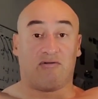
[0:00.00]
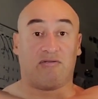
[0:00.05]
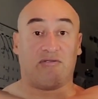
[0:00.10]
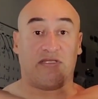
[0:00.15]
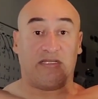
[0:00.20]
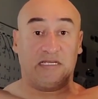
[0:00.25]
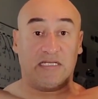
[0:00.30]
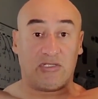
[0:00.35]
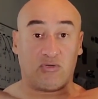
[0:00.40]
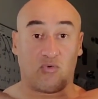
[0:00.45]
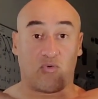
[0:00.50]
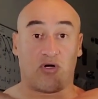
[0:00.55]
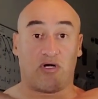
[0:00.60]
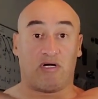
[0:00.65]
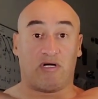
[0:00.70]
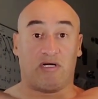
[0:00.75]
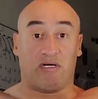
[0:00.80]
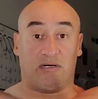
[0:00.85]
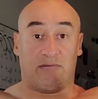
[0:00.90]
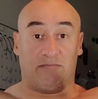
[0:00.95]
this
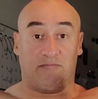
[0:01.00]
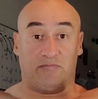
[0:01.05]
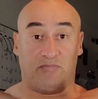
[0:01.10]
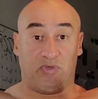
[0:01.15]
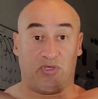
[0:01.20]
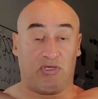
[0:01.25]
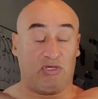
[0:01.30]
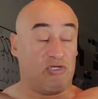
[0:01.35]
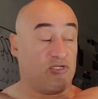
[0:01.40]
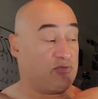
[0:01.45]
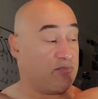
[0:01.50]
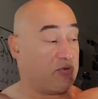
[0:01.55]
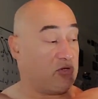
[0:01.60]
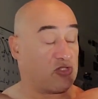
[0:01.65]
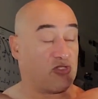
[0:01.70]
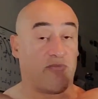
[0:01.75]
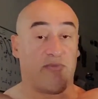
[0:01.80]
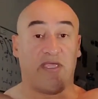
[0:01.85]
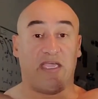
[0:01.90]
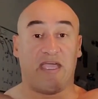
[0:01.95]
where you're
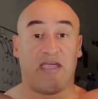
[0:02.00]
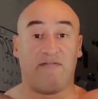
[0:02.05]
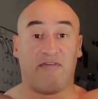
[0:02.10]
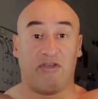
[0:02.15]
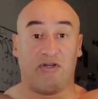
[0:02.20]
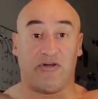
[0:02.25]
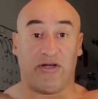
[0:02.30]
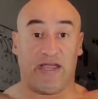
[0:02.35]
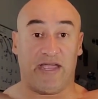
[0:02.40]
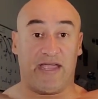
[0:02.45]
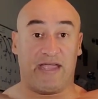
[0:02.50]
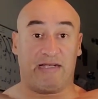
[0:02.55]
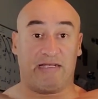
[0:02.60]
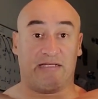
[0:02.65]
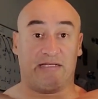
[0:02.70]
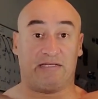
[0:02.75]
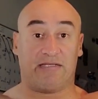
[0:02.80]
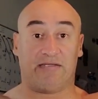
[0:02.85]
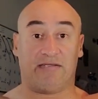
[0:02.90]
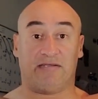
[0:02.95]
supposed to be having your
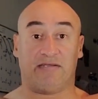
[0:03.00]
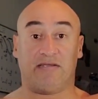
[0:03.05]
hands,